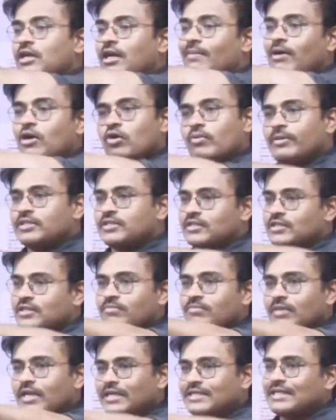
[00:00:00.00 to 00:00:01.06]
double doming
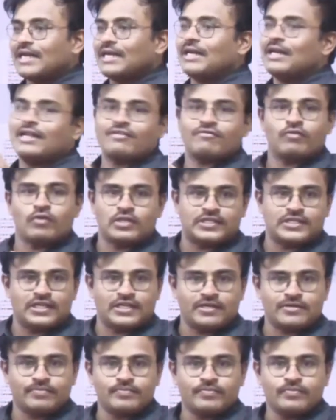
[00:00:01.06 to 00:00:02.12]
system, exactly like false ceiling.
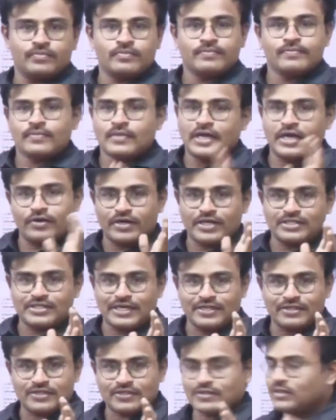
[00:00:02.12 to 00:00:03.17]
Are you
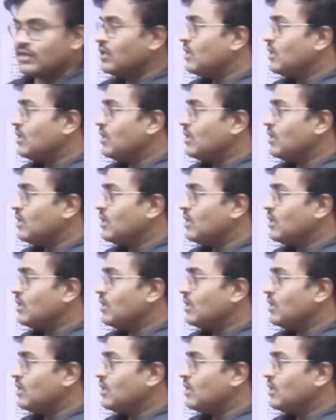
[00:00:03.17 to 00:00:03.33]
understanding this?